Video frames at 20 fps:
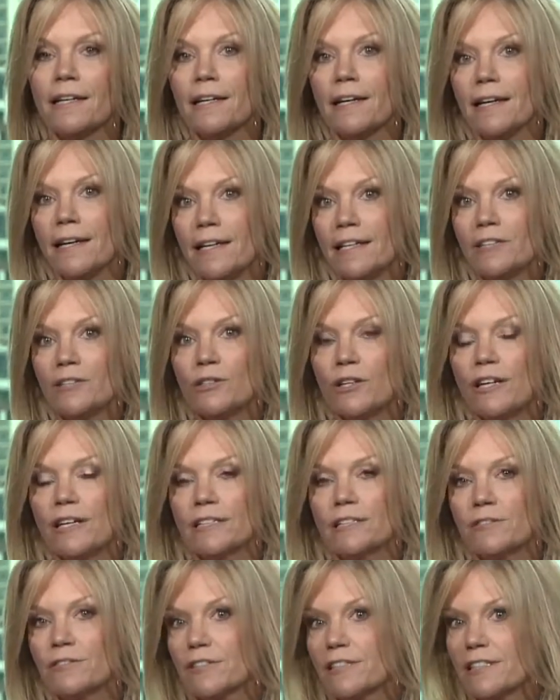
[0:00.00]
in
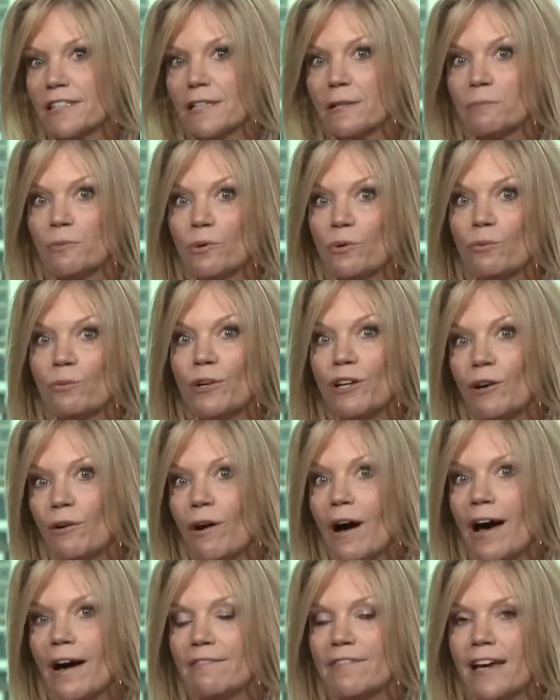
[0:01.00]
drugs, for example, we don't
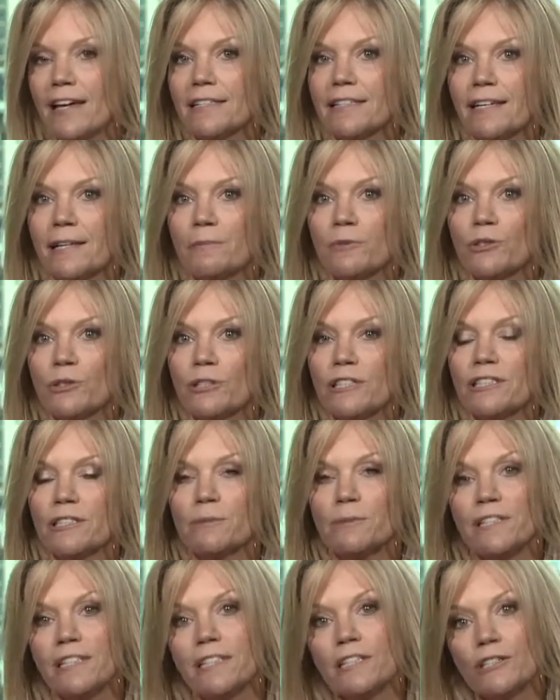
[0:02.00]
mm-hmm. have that same choice.
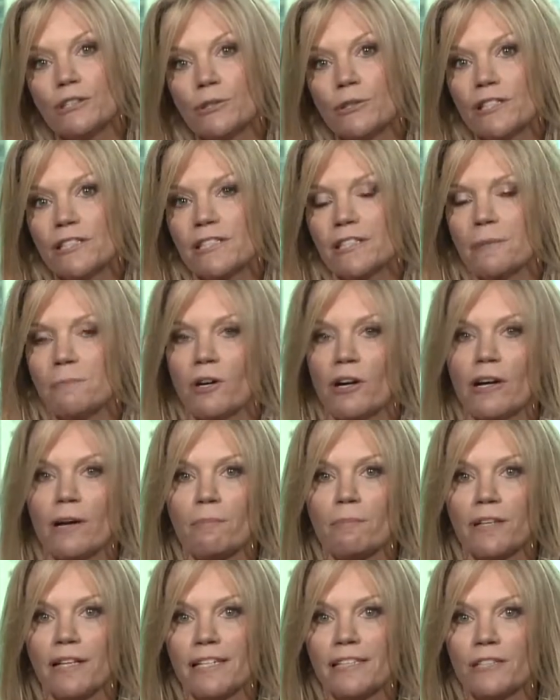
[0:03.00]
We need the choice in the
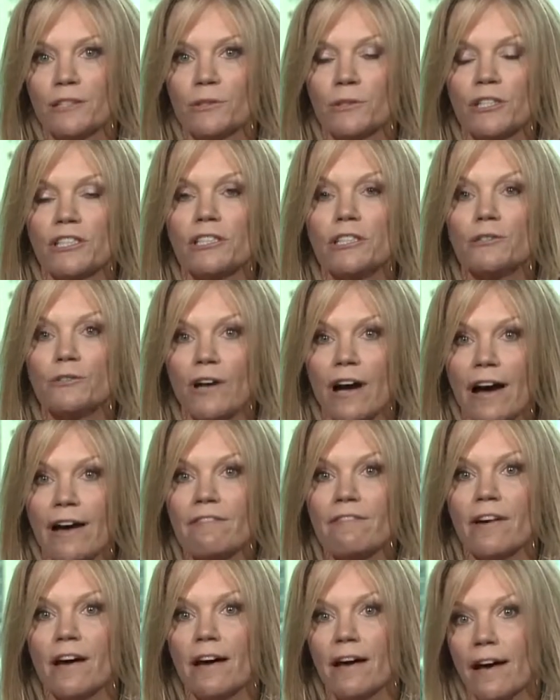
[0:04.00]
marketplace in order to put,
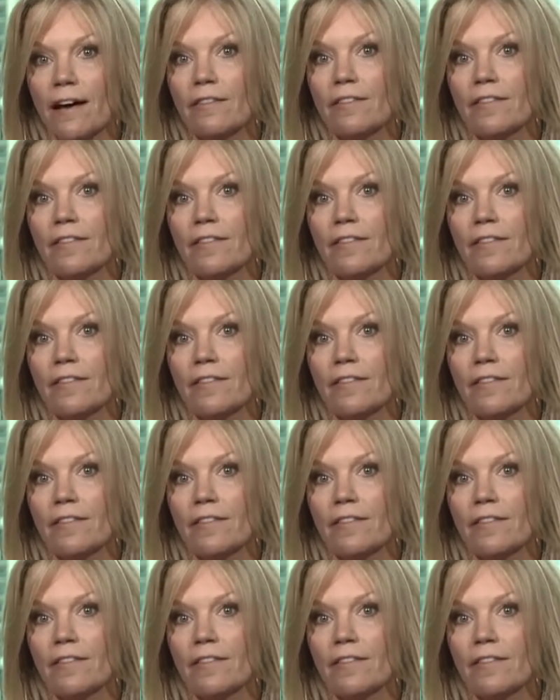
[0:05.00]
drive a healthy... We